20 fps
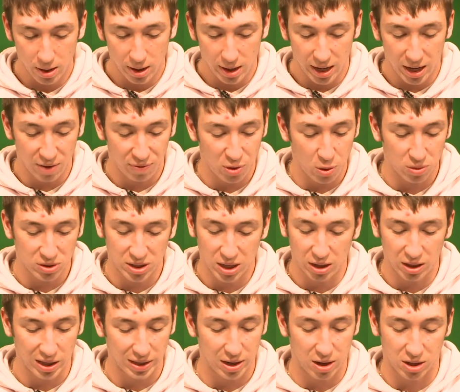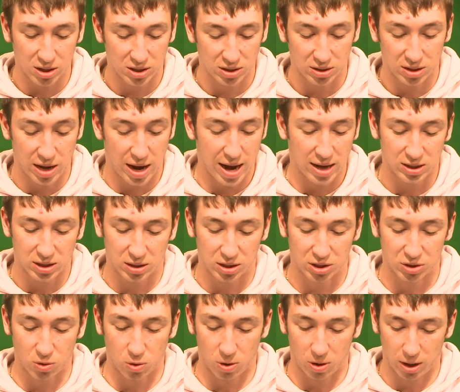and if there was anything else to add to the
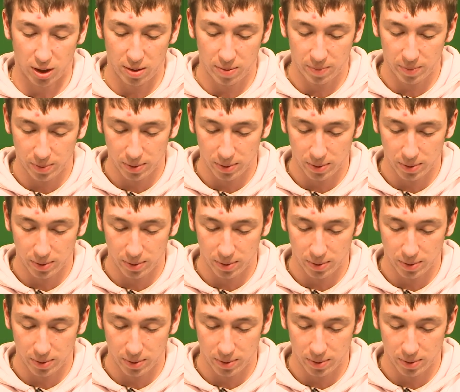story.